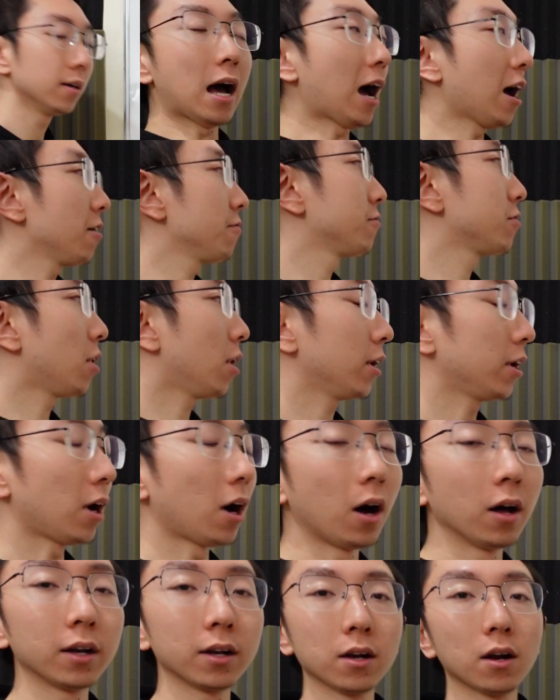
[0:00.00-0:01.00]
I've gone
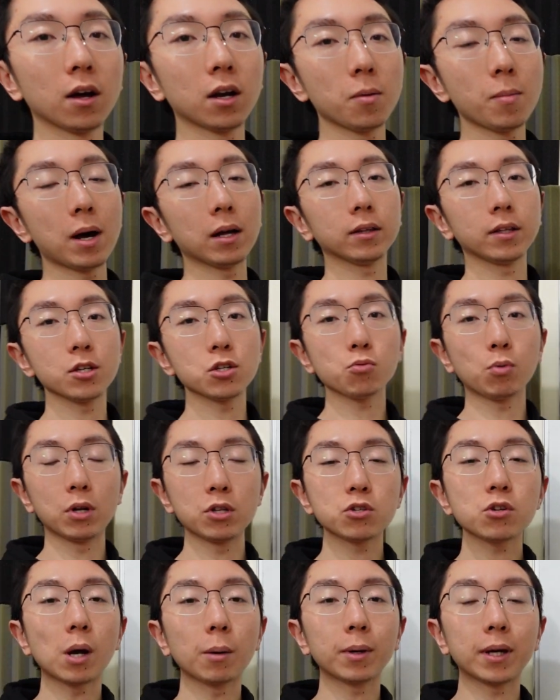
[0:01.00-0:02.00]
on and on about this one,
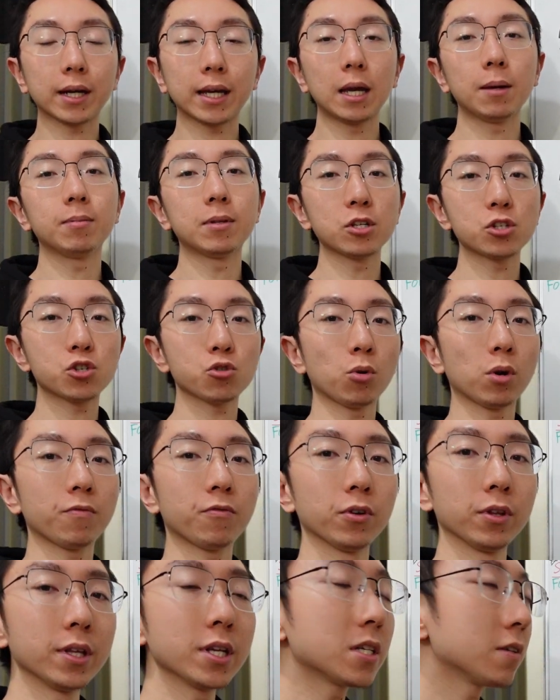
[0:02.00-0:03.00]
so I'm gonna keep this short
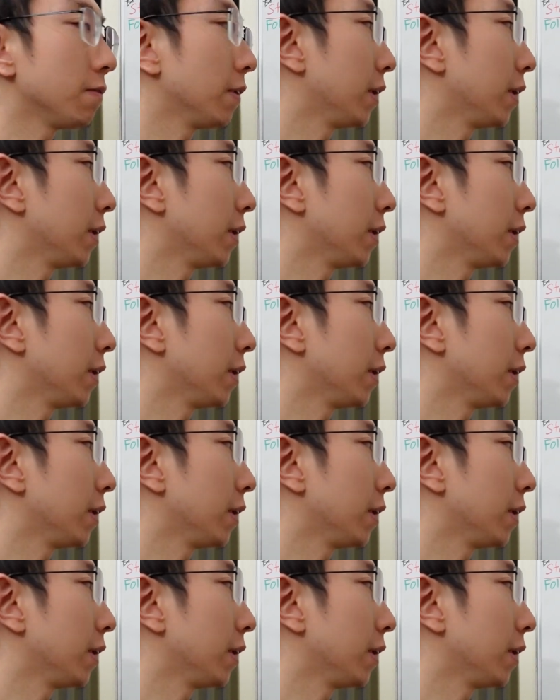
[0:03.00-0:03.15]
for this